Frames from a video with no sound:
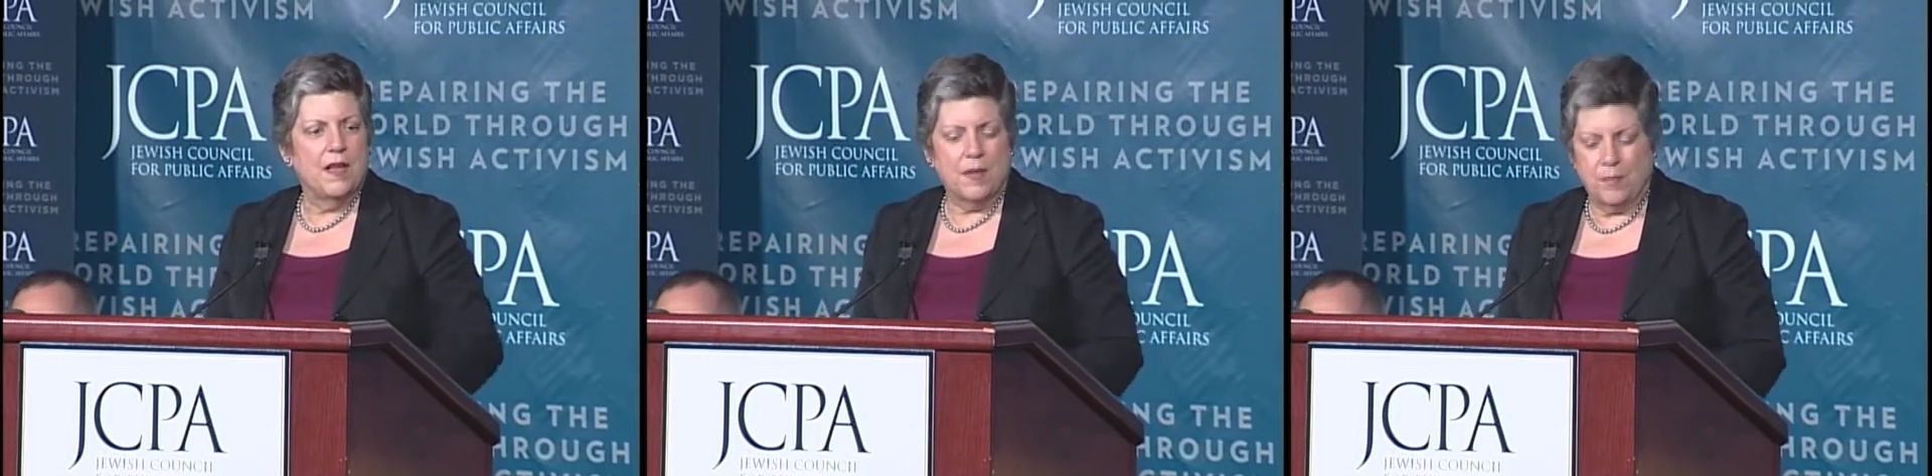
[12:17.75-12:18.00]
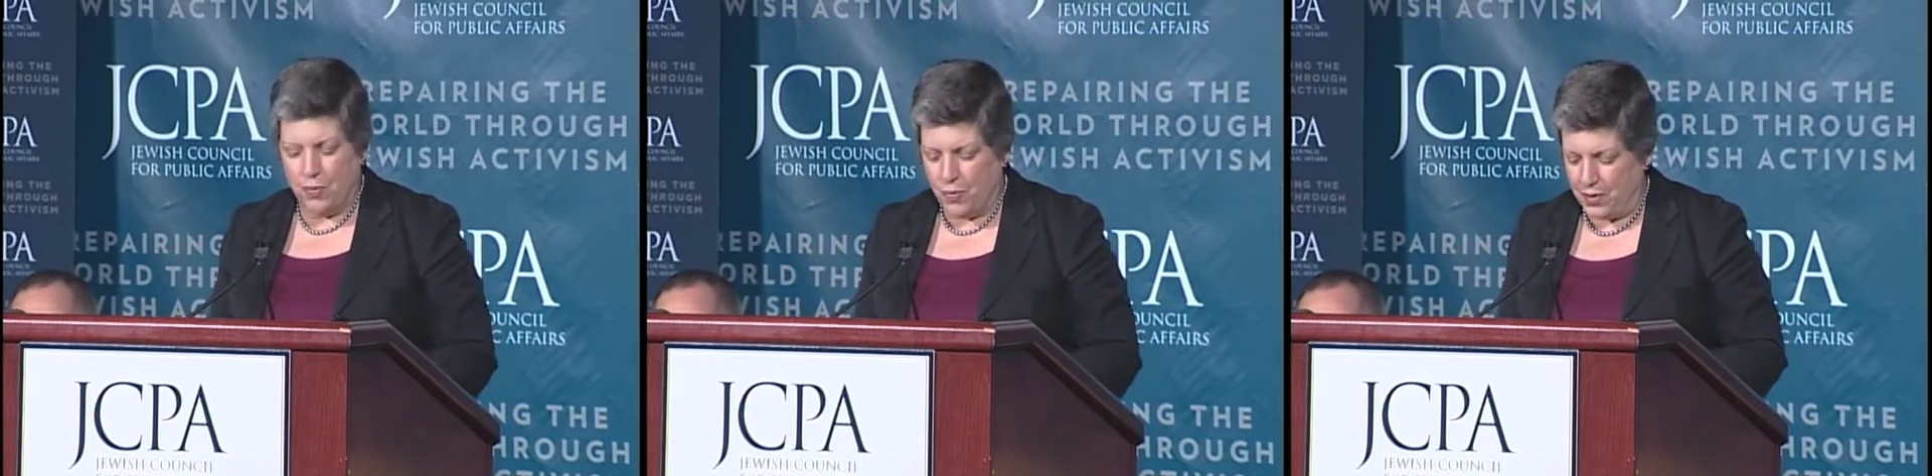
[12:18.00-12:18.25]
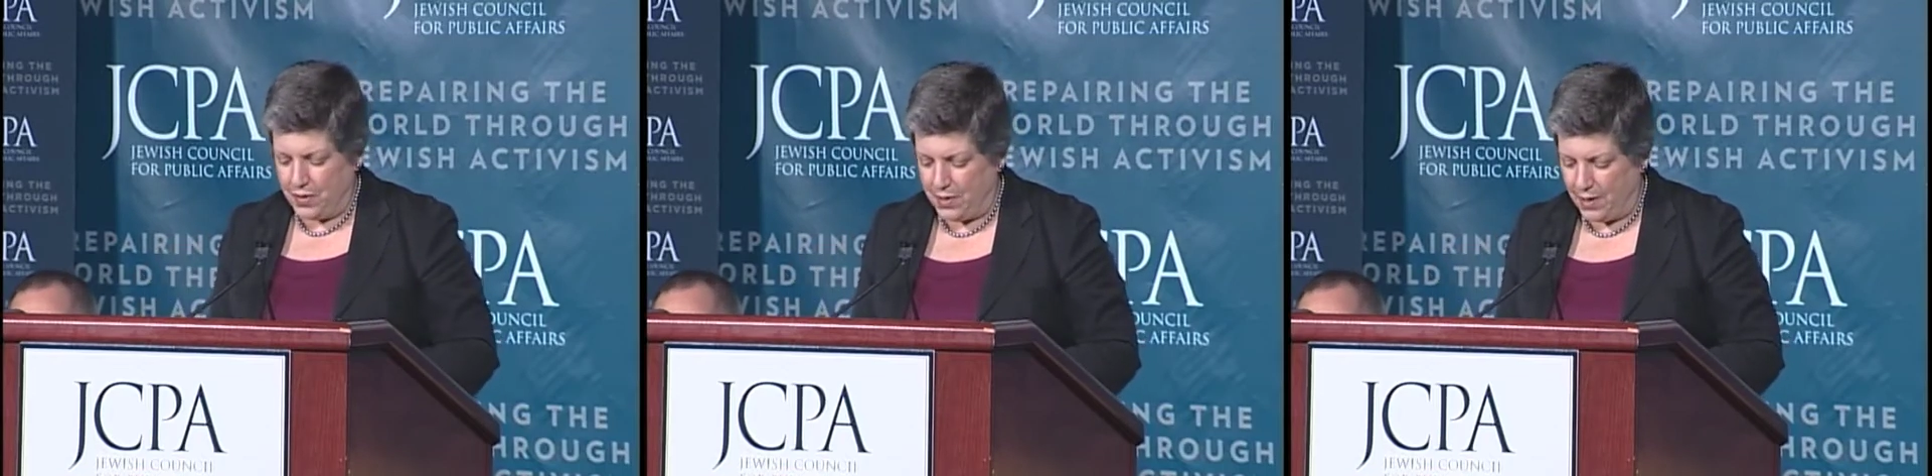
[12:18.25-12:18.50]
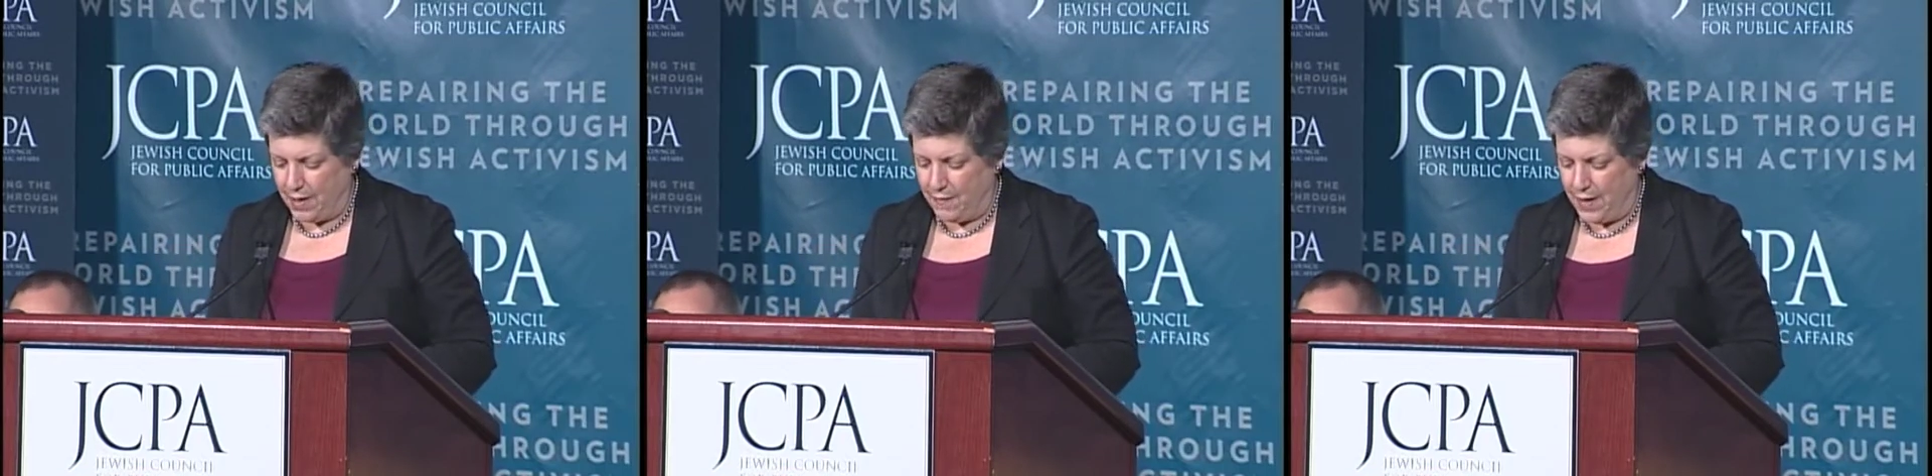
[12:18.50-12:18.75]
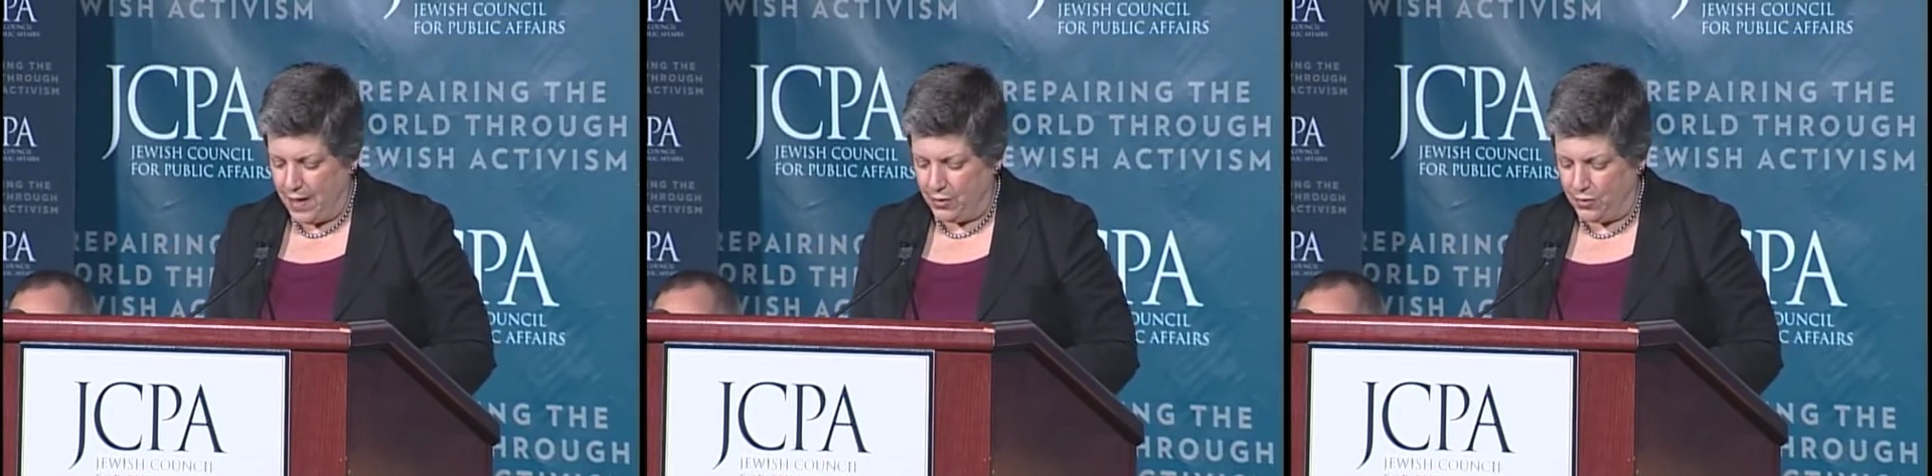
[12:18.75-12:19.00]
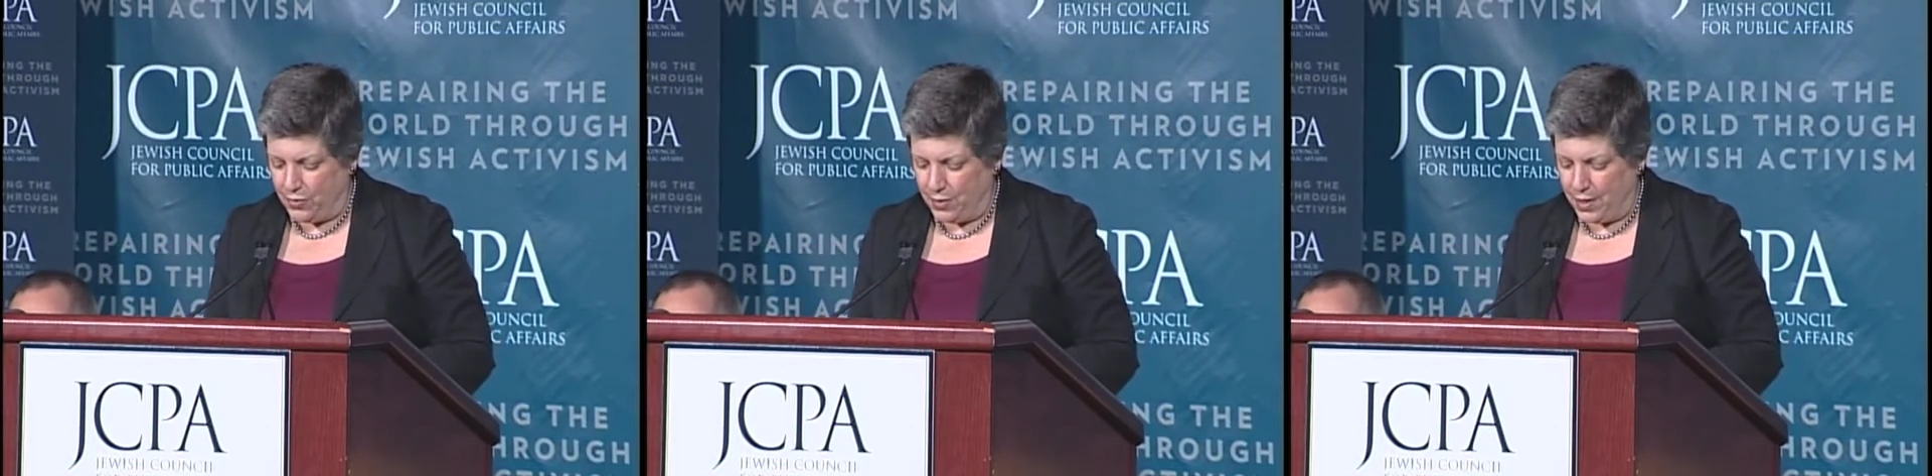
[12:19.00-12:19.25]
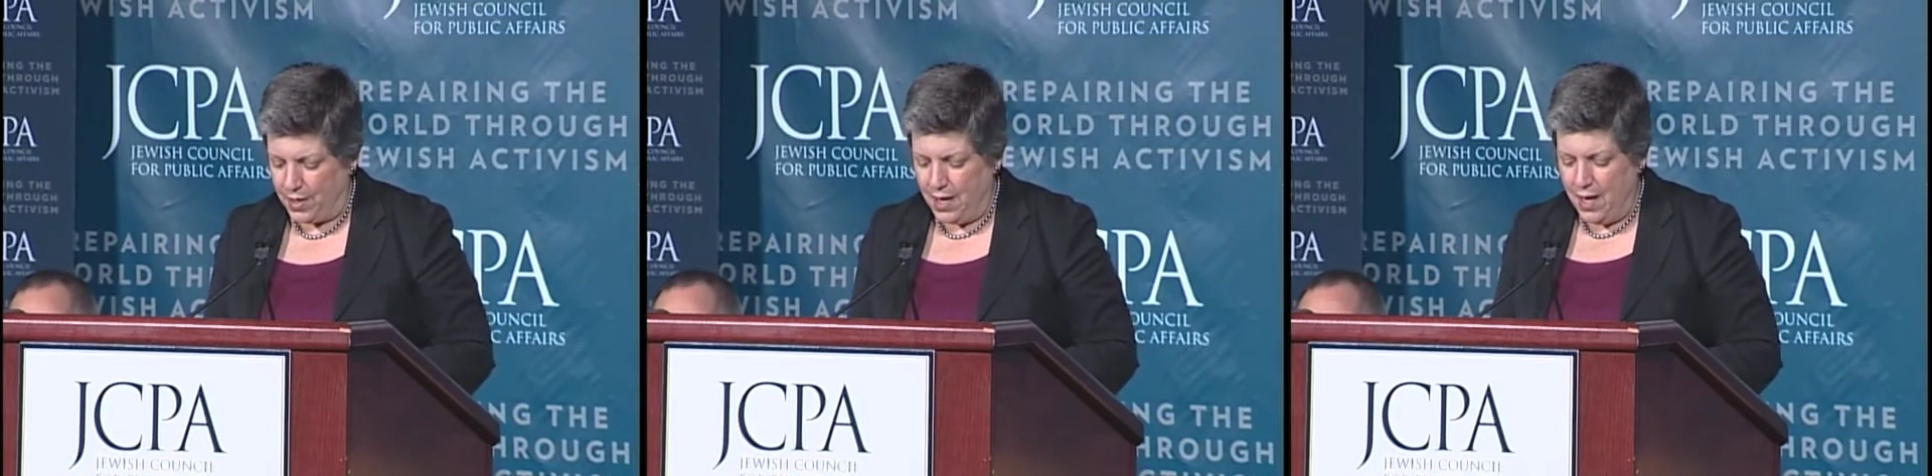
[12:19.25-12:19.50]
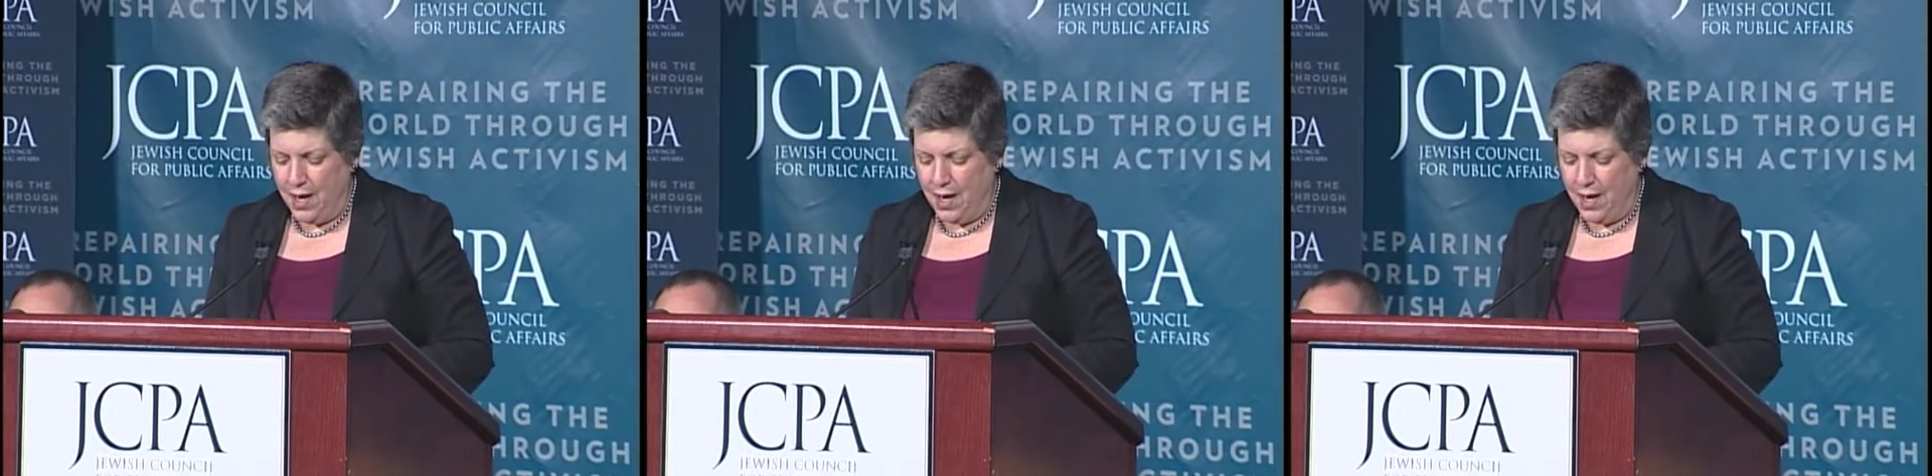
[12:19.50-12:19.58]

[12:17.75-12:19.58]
the ports of entry,